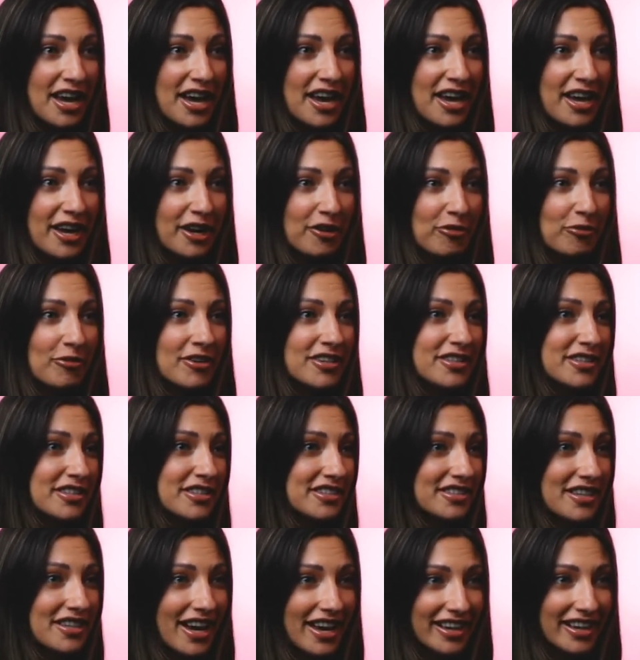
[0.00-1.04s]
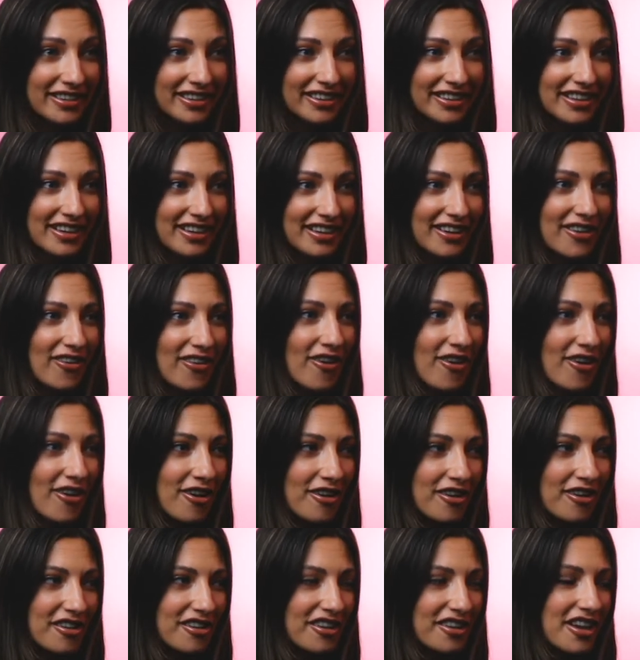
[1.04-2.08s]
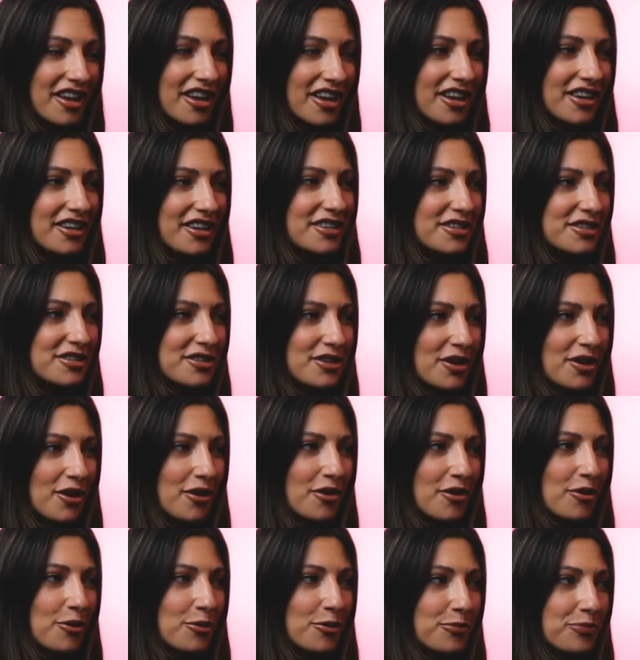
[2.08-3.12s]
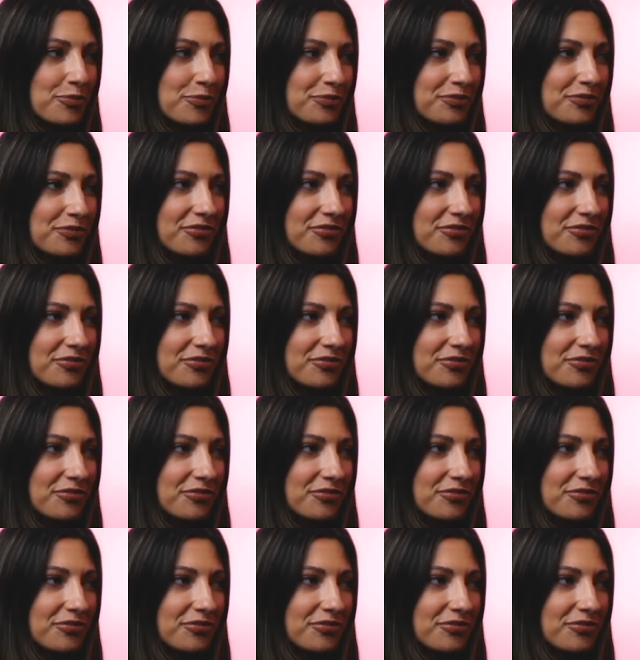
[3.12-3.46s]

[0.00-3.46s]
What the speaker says: I wasn't dilated at all. So